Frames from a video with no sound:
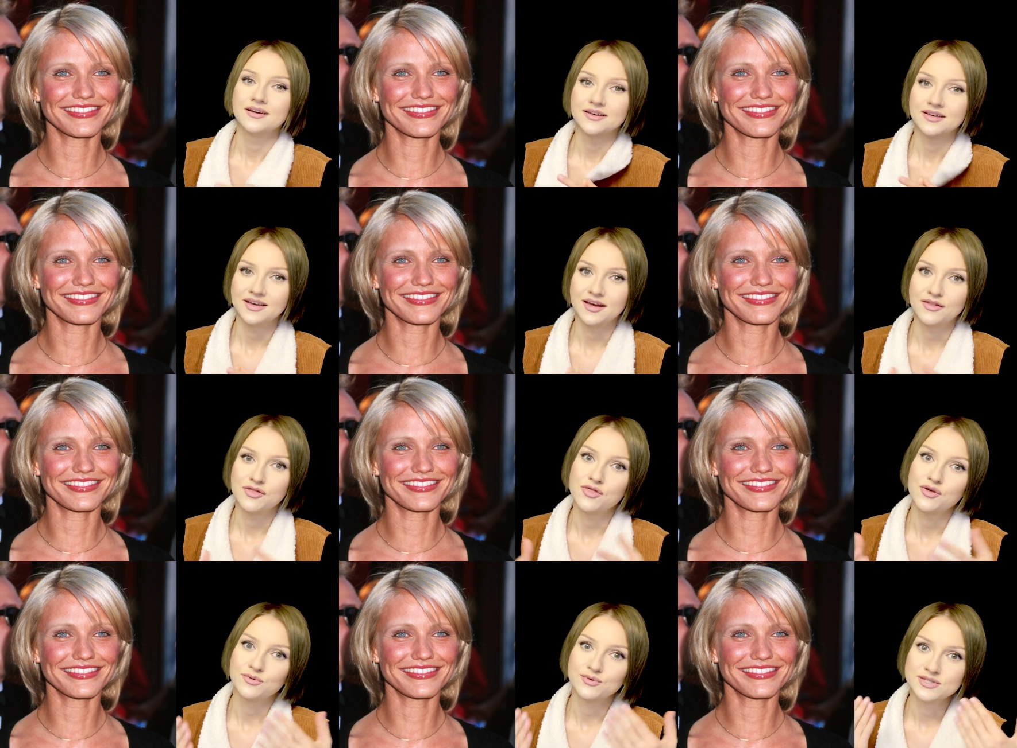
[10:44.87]

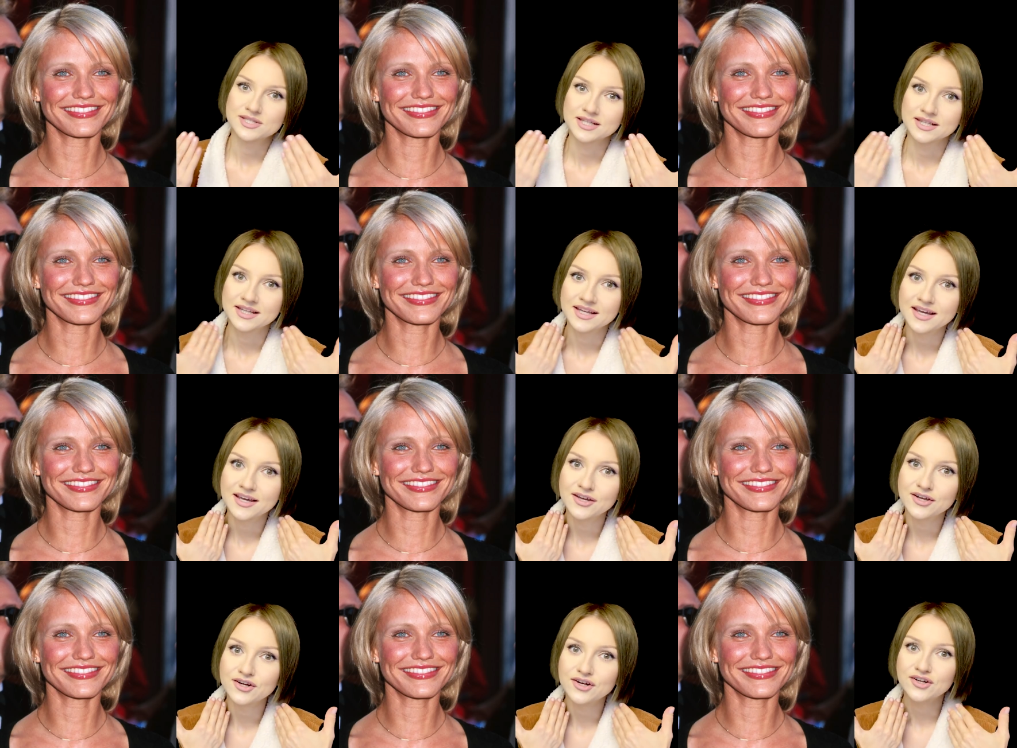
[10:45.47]
Speaker 1: Again, those
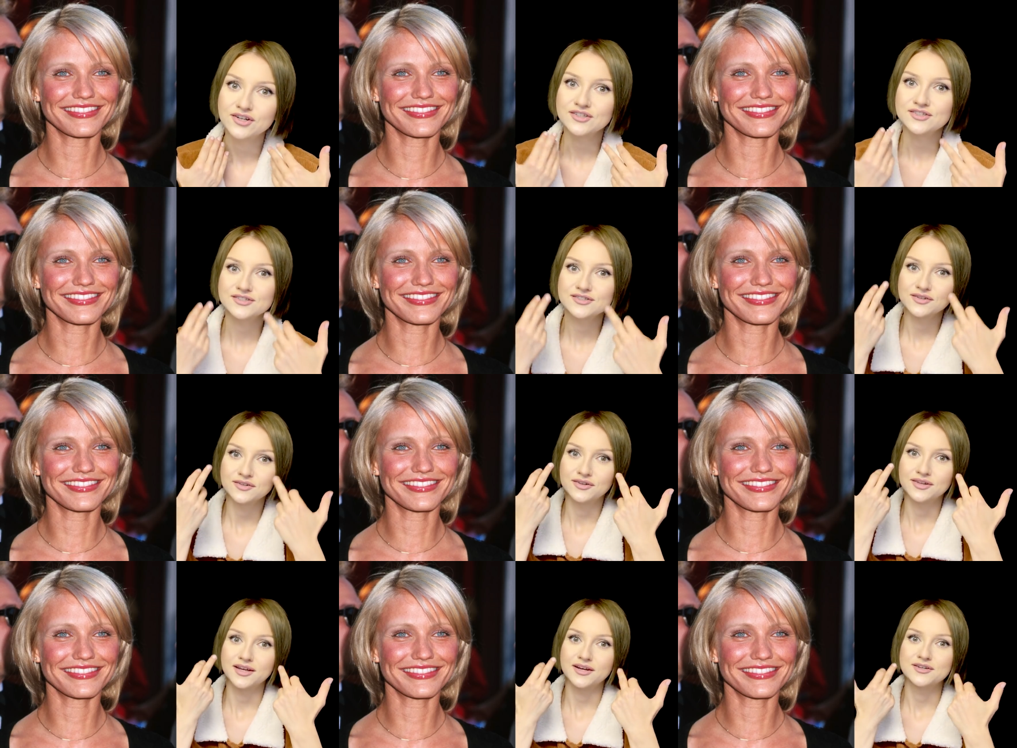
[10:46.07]

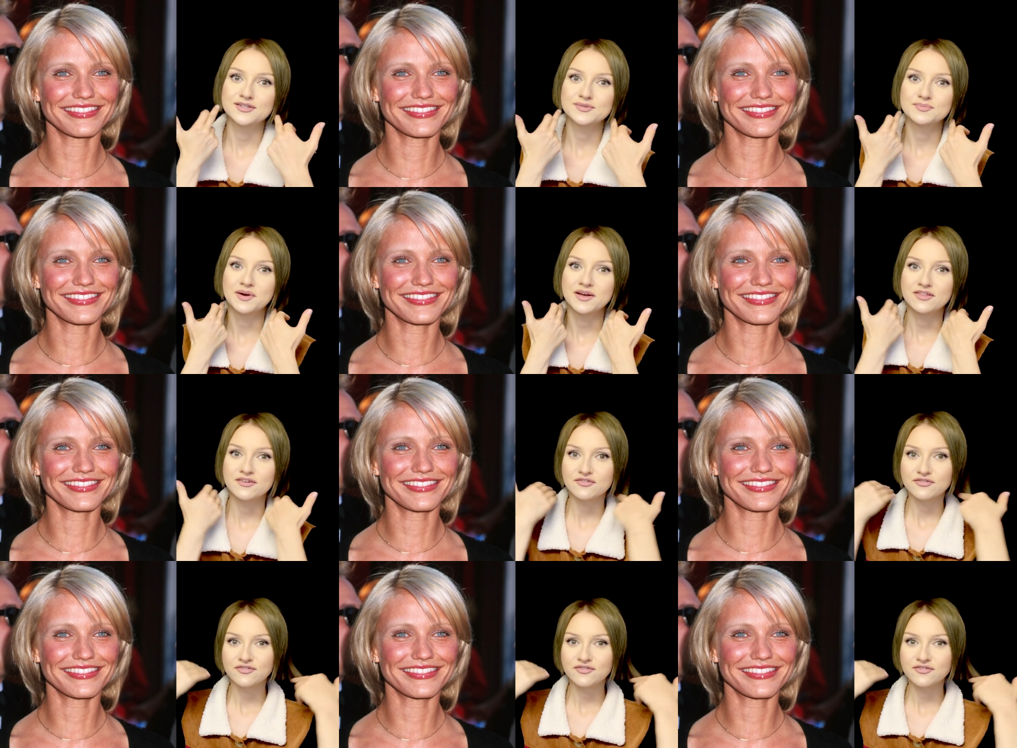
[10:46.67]
layers, layers by the